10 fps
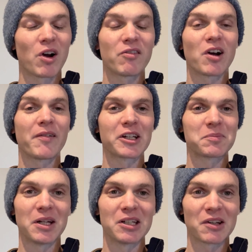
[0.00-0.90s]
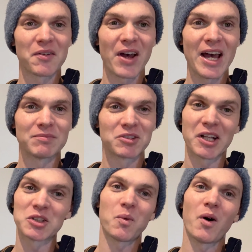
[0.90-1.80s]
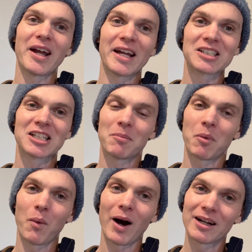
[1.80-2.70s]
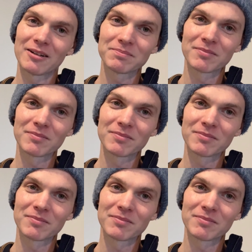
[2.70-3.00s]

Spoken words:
driving experience I've ever had. So that's why it's number one.